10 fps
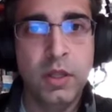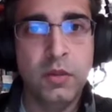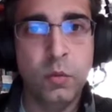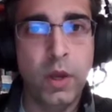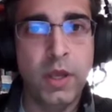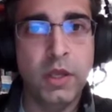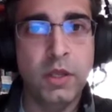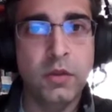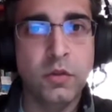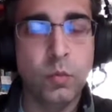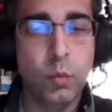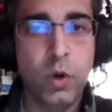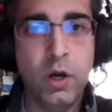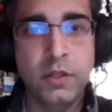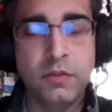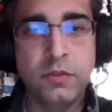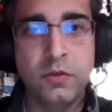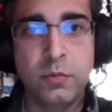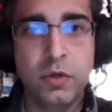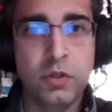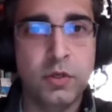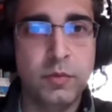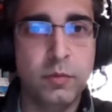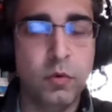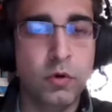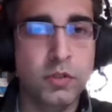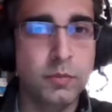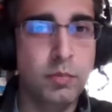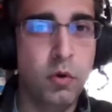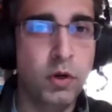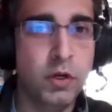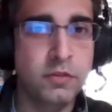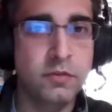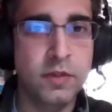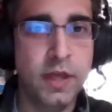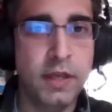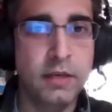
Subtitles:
the way you want it to, put a little bit more into poise for that